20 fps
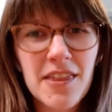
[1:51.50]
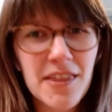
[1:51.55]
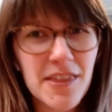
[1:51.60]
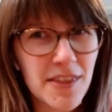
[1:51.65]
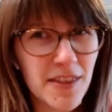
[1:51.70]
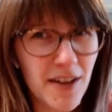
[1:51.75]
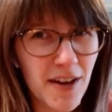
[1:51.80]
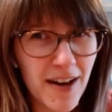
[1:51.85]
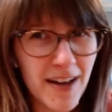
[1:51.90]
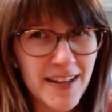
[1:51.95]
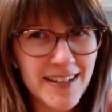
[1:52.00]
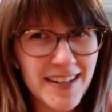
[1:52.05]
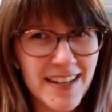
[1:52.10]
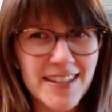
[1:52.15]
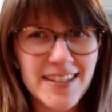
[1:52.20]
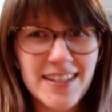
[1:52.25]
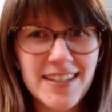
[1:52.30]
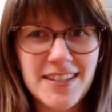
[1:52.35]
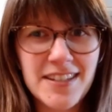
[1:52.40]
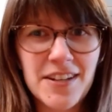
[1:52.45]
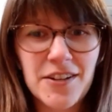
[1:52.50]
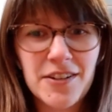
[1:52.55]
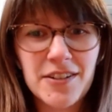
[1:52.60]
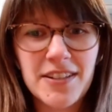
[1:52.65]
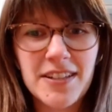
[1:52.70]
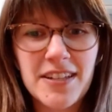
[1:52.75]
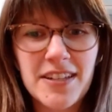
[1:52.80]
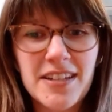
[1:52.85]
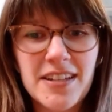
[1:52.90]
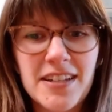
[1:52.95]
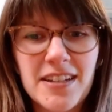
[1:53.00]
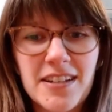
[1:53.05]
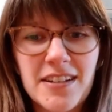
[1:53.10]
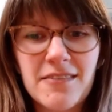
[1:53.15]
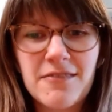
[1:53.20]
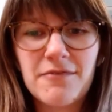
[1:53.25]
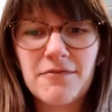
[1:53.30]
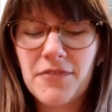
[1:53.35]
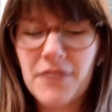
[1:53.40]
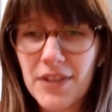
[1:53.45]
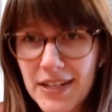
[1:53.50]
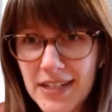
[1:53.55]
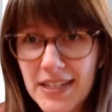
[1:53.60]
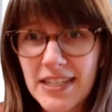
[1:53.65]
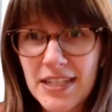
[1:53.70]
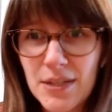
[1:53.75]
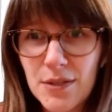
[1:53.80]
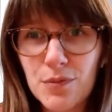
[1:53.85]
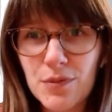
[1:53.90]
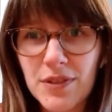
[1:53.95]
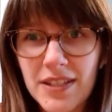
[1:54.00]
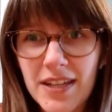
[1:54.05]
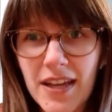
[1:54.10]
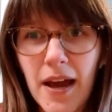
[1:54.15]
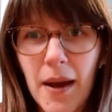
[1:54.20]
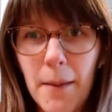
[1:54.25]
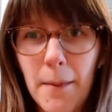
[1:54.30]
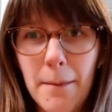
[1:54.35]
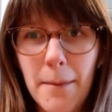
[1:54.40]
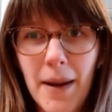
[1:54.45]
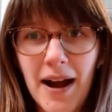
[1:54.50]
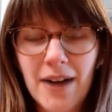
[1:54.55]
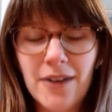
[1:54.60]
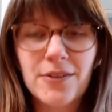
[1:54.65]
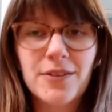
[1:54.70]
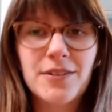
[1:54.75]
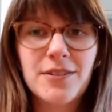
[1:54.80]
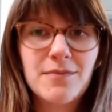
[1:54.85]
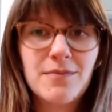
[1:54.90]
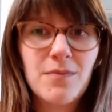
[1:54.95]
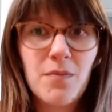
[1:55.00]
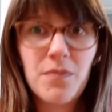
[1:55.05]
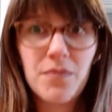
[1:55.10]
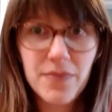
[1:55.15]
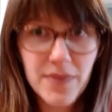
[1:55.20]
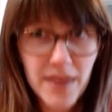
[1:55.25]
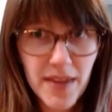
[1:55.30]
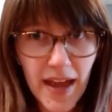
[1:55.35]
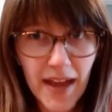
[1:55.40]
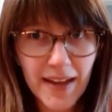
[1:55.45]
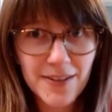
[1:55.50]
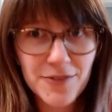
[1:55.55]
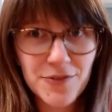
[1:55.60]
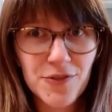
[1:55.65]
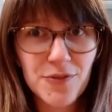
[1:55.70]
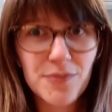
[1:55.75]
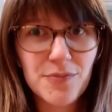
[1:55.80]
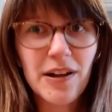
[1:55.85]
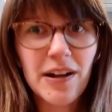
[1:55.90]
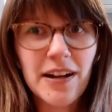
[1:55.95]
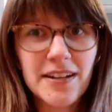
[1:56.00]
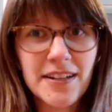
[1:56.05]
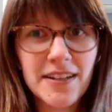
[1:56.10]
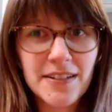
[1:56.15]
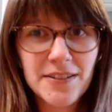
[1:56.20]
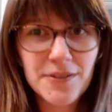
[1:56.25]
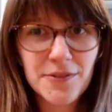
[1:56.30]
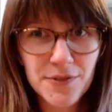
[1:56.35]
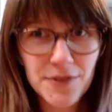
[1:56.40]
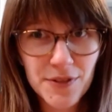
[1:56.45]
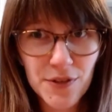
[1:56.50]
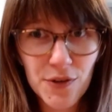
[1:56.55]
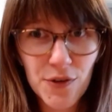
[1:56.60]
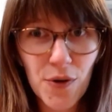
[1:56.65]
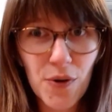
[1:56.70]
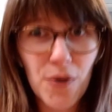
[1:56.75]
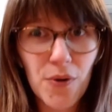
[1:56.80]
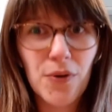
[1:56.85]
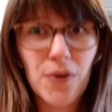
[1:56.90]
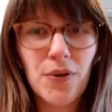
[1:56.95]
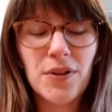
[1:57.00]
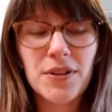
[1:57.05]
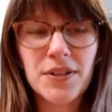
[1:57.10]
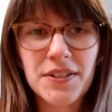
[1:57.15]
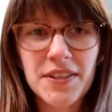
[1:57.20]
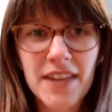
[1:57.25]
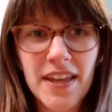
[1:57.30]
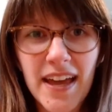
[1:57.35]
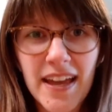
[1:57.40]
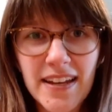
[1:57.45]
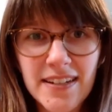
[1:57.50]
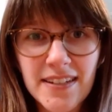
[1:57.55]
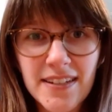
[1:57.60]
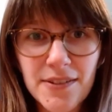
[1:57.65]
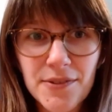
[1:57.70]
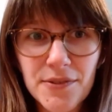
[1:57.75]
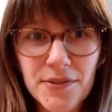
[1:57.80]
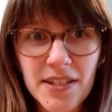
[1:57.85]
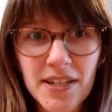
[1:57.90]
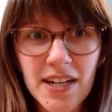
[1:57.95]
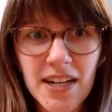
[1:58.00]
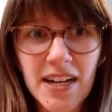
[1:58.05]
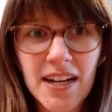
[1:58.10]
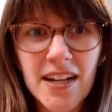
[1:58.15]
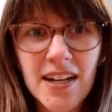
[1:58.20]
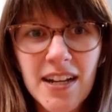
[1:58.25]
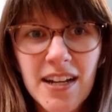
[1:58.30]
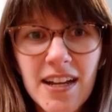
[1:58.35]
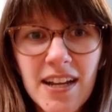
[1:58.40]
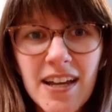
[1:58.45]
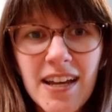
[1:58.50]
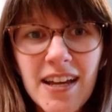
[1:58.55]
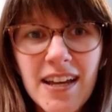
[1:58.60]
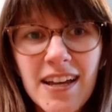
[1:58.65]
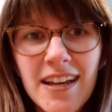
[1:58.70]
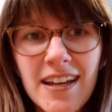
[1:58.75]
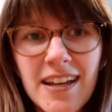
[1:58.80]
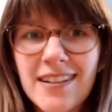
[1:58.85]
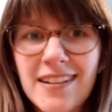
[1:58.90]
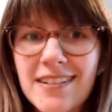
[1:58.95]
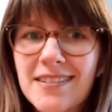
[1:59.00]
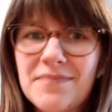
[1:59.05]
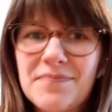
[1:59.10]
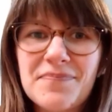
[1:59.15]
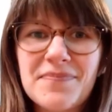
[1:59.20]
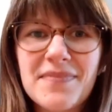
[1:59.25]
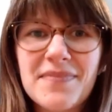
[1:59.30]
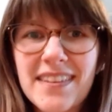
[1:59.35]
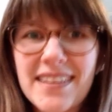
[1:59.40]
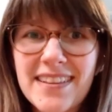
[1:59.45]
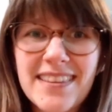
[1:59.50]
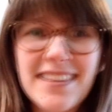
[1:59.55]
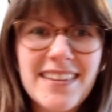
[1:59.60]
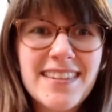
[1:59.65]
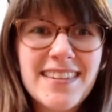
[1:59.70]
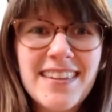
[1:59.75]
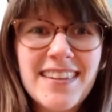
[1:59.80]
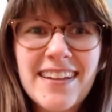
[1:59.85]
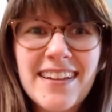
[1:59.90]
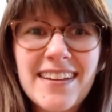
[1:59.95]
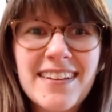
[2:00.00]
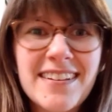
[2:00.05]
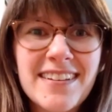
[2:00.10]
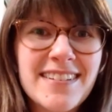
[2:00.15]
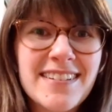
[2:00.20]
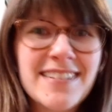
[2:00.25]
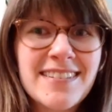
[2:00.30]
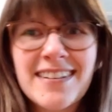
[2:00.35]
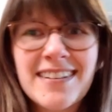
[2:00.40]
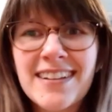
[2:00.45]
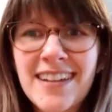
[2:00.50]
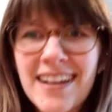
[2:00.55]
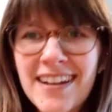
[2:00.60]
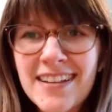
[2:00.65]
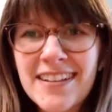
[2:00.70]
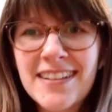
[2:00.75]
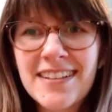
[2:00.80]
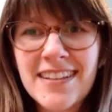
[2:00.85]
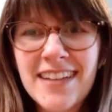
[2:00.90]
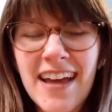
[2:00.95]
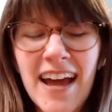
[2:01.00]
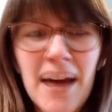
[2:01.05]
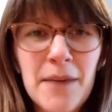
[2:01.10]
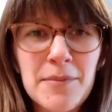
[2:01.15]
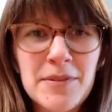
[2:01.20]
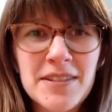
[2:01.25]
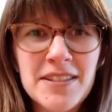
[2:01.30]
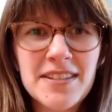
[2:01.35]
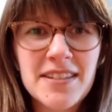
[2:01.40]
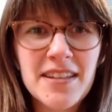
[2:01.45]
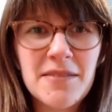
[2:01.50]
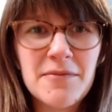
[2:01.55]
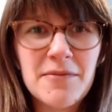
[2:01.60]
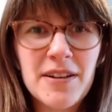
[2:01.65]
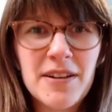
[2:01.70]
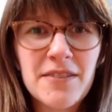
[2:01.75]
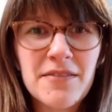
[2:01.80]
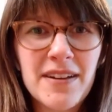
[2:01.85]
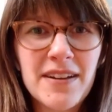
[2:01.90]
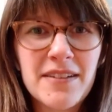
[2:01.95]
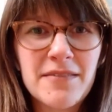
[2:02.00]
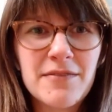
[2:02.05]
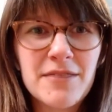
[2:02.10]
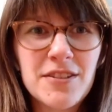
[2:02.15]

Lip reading: thought necessarily very deeply about the actual product or the goal or the end user. This thing, it kind of happens the same way, right, with